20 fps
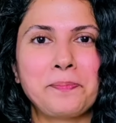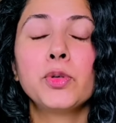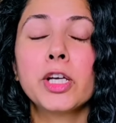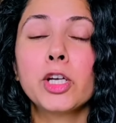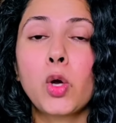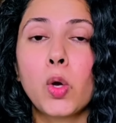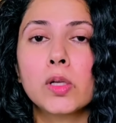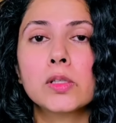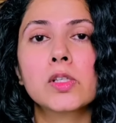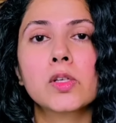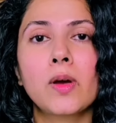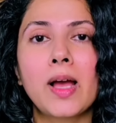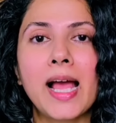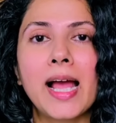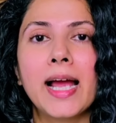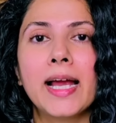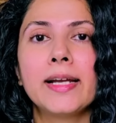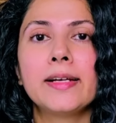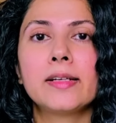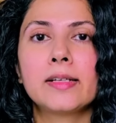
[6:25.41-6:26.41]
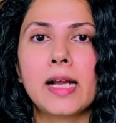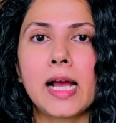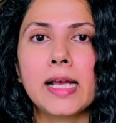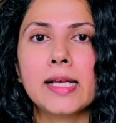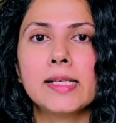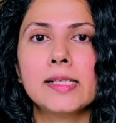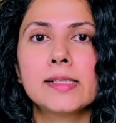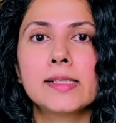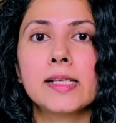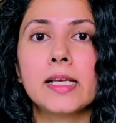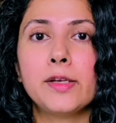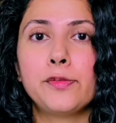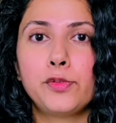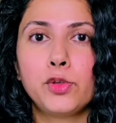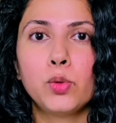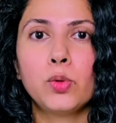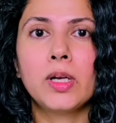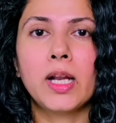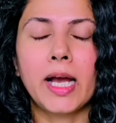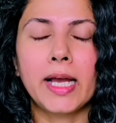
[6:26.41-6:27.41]
You can also add rice
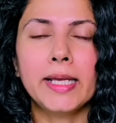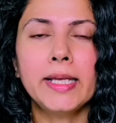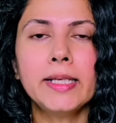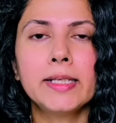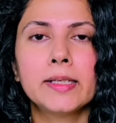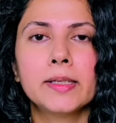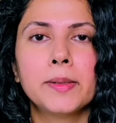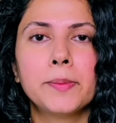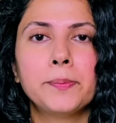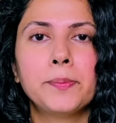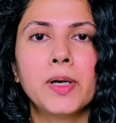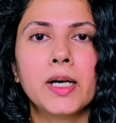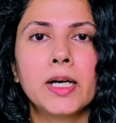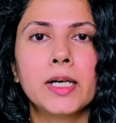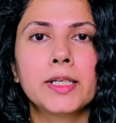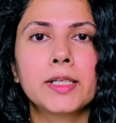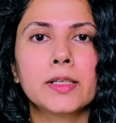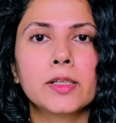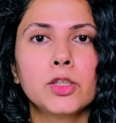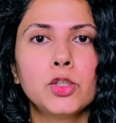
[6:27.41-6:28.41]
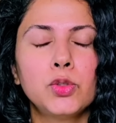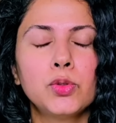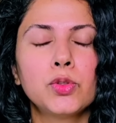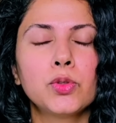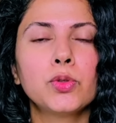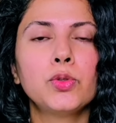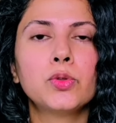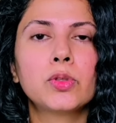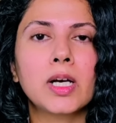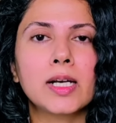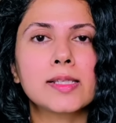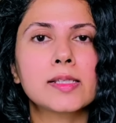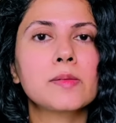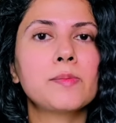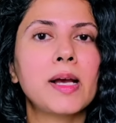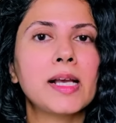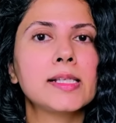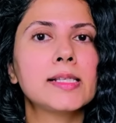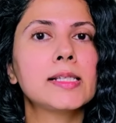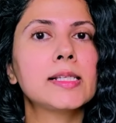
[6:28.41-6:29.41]
if you like, but you know, you
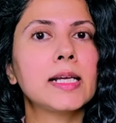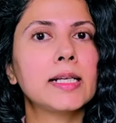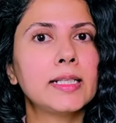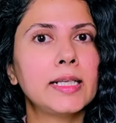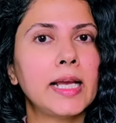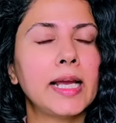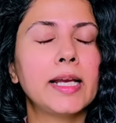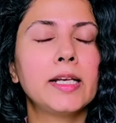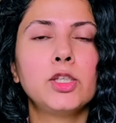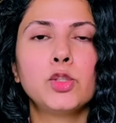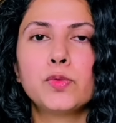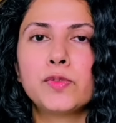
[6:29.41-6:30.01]
customize it at the end.